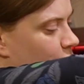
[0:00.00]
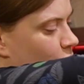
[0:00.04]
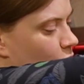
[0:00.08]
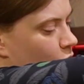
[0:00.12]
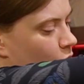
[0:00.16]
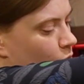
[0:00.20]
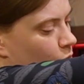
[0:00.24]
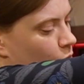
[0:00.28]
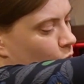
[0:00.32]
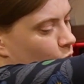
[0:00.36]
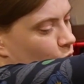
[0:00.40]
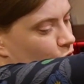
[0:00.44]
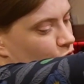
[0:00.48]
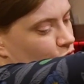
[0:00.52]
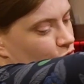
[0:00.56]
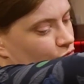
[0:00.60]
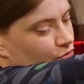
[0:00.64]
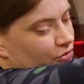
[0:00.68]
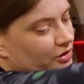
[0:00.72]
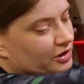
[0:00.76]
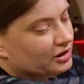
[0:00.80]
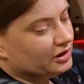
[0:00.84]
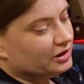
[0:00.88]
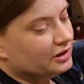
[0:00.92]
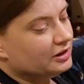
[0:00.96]
more
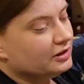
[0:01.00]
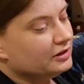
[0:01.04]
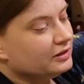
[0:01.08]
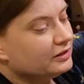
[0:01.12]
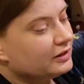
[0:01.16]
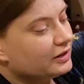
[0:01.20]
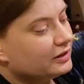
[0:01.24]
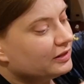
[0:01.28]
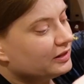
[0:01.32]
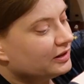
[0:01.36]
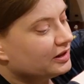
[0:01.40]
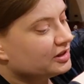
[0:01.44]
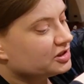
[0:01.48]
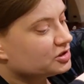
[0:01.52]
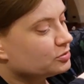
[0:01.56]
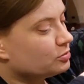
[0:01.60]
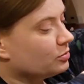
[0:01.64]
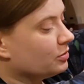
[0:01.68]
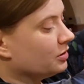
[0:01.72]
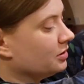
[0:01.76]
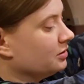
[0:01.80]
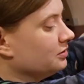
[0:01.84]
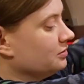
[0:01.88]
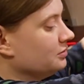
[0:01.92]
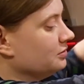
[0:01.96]
watery than this
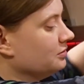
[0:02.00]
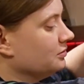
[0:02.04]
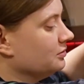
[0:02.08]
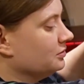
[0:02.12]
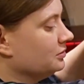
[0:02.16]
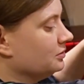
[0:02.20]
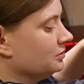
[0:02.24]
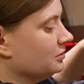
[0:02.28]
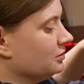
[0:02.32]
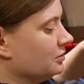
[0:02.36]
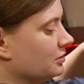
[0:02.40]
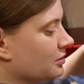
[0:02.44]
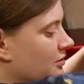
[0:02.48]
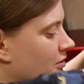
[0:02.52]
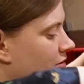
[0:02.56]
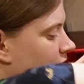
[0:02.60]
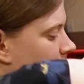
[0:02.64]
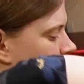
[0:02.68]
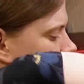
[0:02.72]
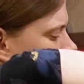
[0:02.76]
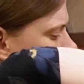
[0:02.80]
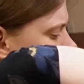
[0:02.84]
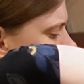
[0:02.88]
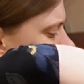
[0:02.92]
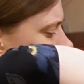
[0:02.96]
one,
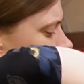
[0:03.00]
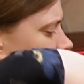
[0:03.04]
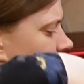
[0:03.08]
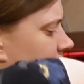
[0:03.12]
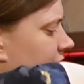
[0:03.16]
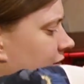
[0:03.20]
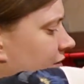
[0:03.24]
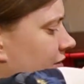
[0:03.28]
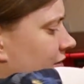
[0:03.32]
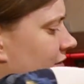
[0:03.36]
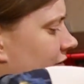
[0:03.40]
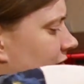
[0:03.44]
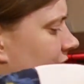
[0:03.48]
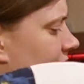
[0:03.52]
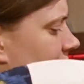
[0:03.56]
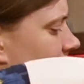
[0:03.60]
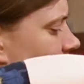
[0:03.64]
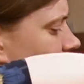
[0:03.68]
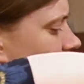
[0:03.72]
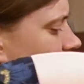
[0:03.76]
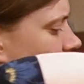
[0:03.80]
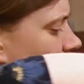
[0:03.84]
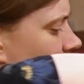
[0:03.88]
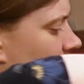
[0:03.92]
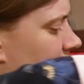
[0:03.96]
but
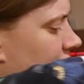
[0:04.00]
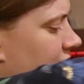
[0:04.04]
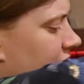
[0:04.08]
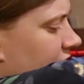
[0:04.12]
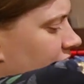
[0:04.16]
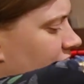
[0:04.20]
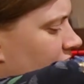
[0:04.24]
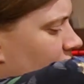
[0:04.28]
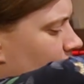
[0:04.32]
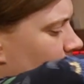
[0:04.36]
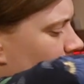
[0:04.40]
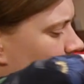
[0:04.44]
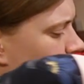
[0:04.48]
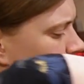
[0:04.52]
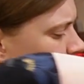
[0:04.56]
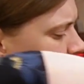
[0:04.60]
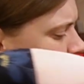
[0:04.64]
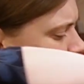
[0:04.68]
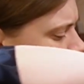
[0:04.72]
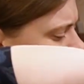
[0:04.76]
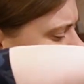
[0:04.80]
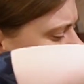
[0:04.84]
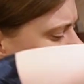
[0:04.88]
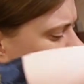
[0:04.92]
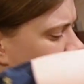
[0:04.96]
I think we will
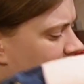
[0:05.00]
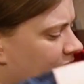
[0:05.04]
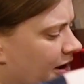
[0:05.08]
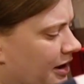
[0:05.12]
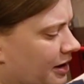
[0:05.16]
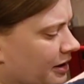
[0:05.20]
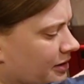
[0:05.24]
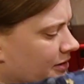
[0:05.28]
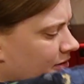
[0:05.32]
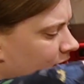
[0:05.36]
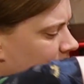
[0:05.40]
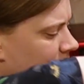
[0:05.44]
get there